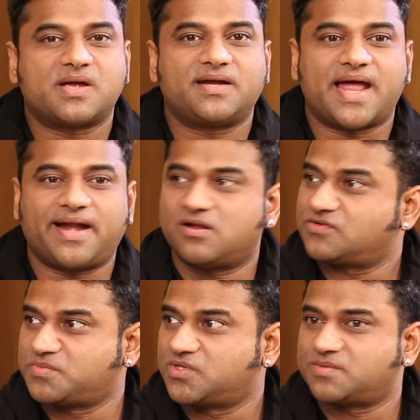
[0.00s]
my dad
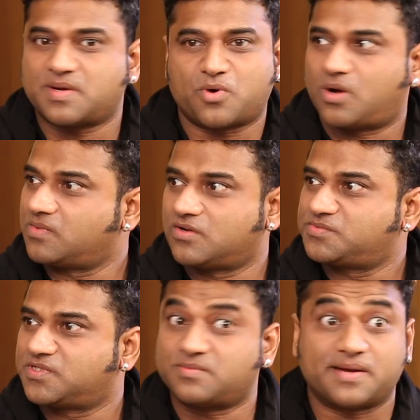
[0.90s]
loves music, my mom loves
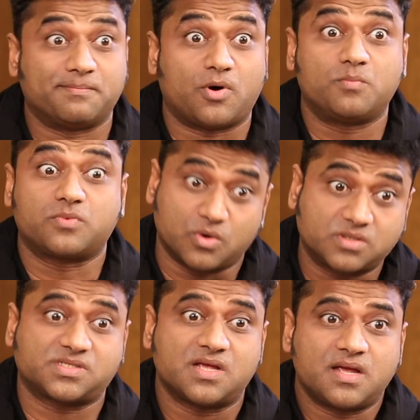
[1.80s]
music, my mom
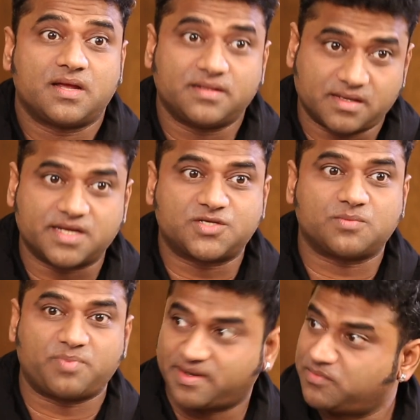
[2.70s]
cooks in the
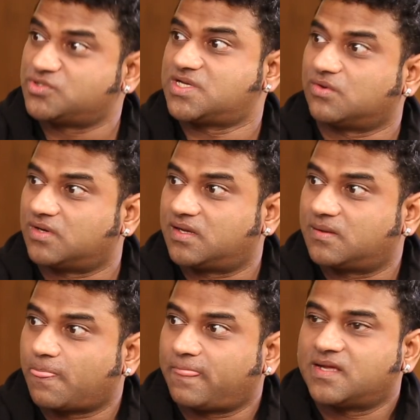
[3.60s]
kitchen playing music only.
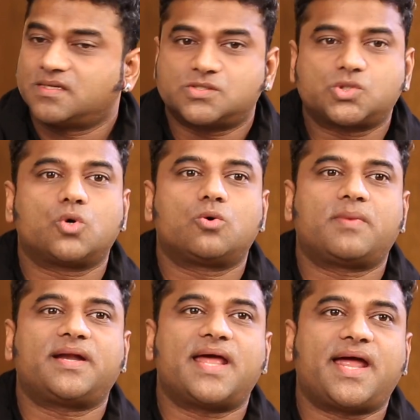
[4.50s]
So
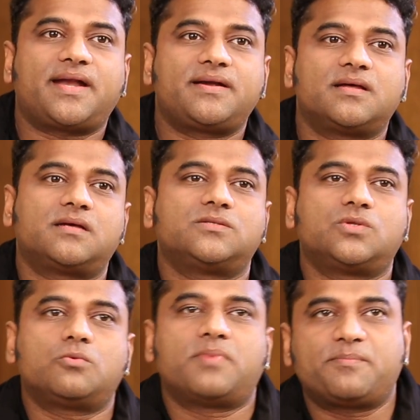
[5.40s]
my dad,
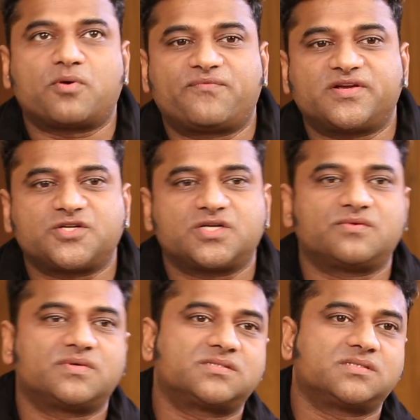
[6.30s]
though by profession,
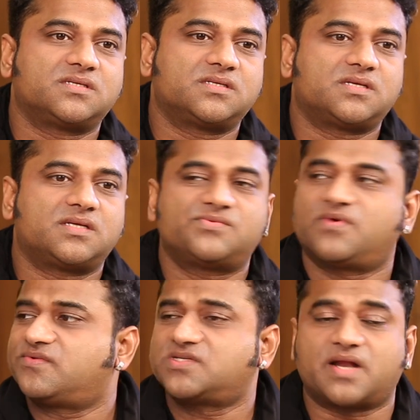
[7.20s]
he was
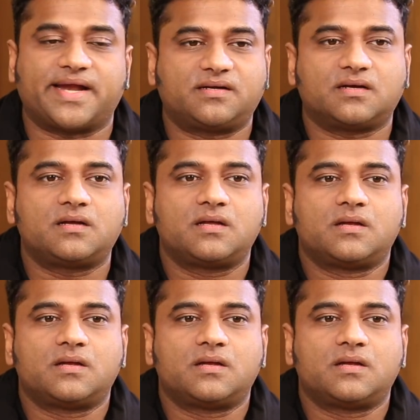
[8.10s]
a writer,